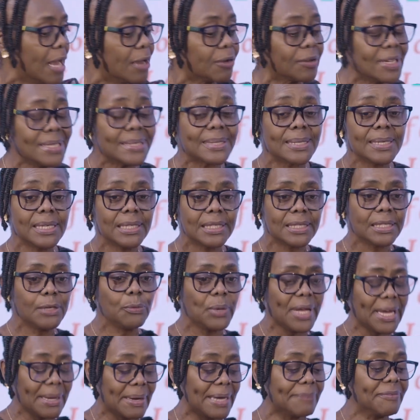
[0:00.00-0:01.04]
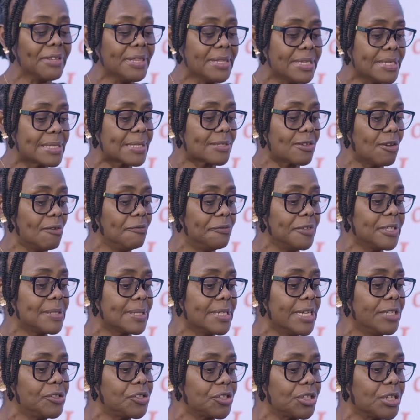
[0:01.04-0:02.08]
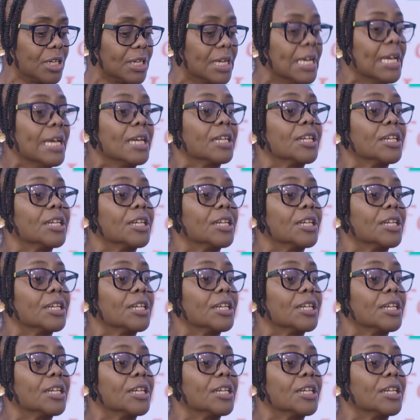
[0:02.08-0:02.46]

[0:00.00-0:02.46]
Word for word: Recently, we're having this conversation,